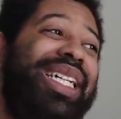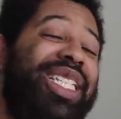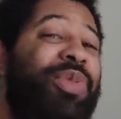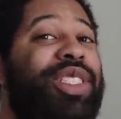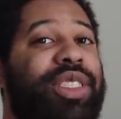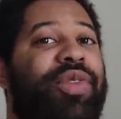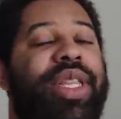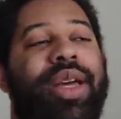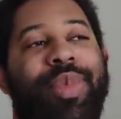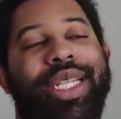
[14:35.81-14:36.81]
especially
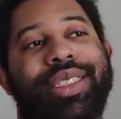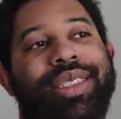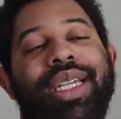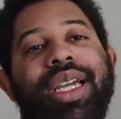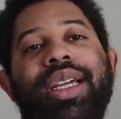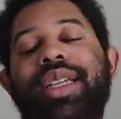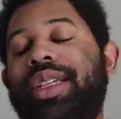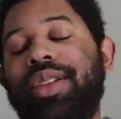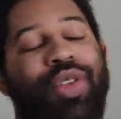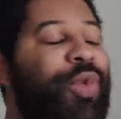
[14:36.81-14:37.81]
for them, because
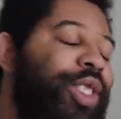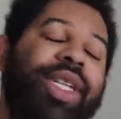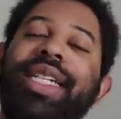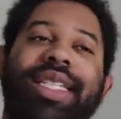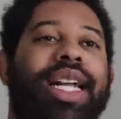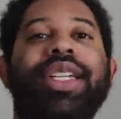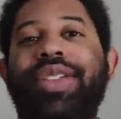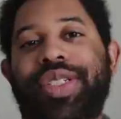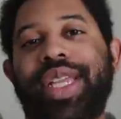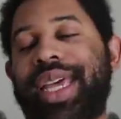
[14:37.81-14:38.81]
what you guys gotta
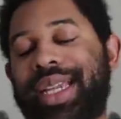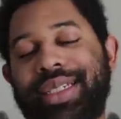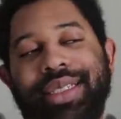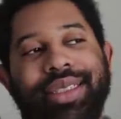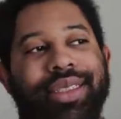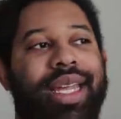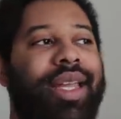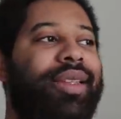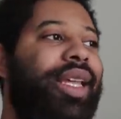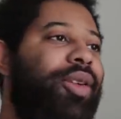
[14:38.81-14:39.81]
understand is
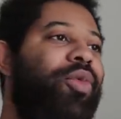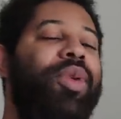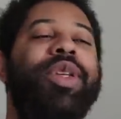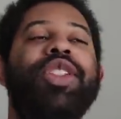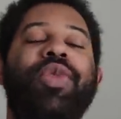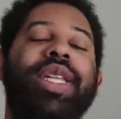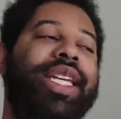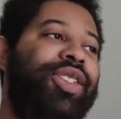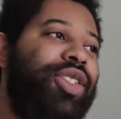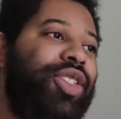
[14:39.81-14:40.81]
that like women's
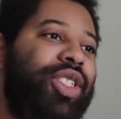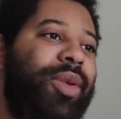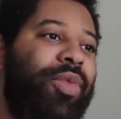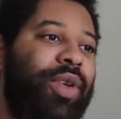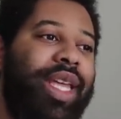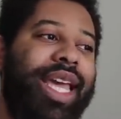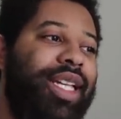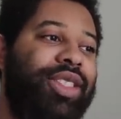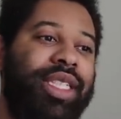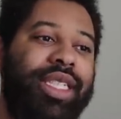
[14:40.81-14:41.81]
relationship with
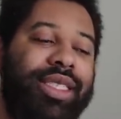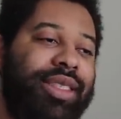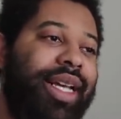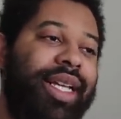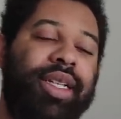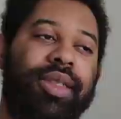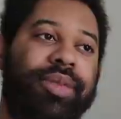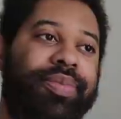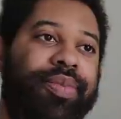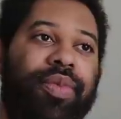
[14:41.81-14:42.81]
aging is like
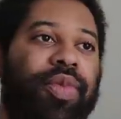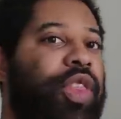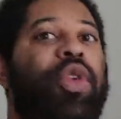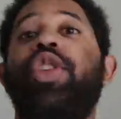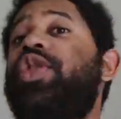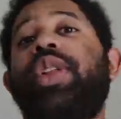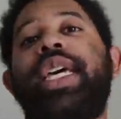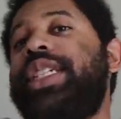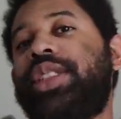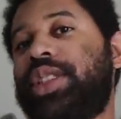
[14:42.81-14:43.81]
Thor's
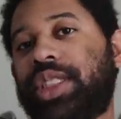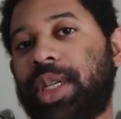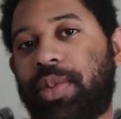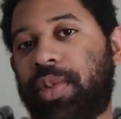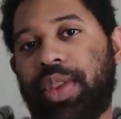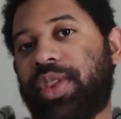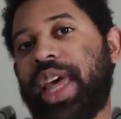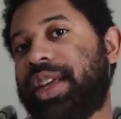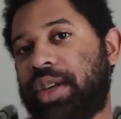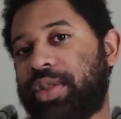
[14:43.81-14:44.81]
relationship with
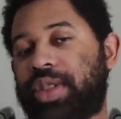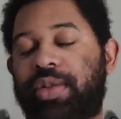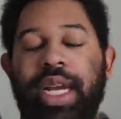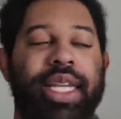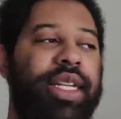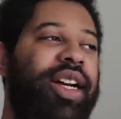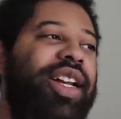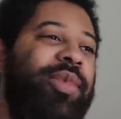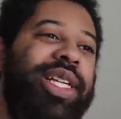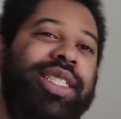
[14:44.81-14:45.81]
Thanos, right? You know
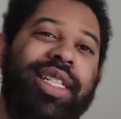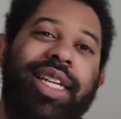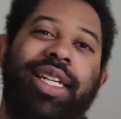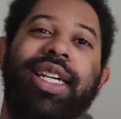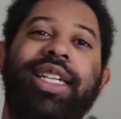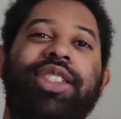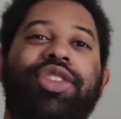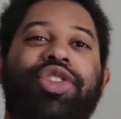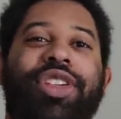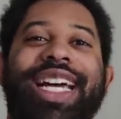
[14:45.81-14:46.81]
what I mean? It's like,
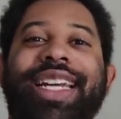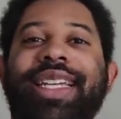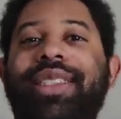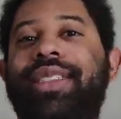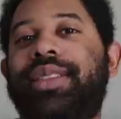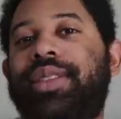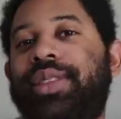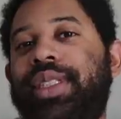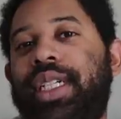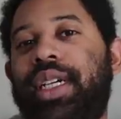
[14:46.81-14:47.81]
dread it,
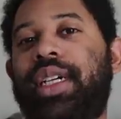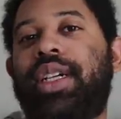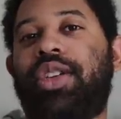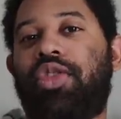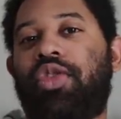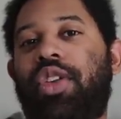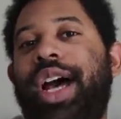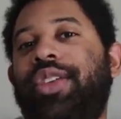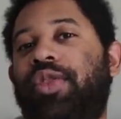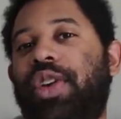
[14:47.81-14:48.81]

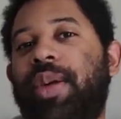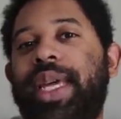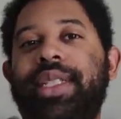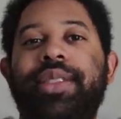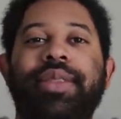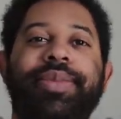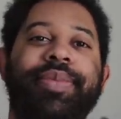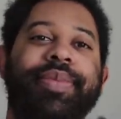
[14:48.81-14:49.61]
run from it,